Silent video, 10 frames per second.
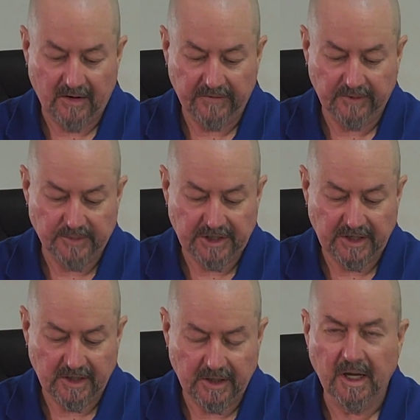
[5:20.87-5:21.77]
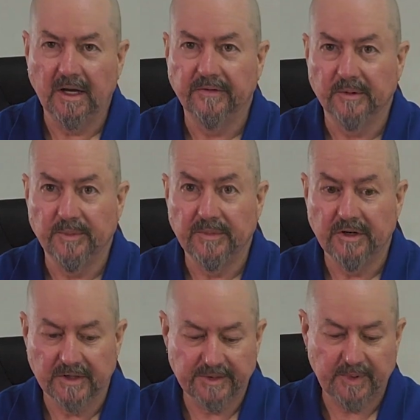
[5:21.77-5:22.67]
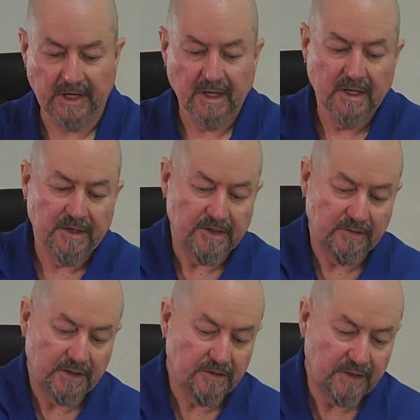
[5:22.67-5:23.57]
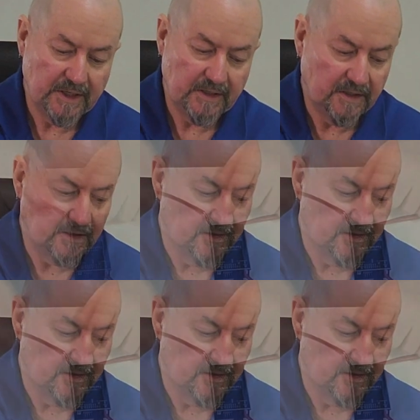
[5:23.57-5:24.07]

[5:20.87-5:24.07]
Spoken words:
from USB. So I don't need the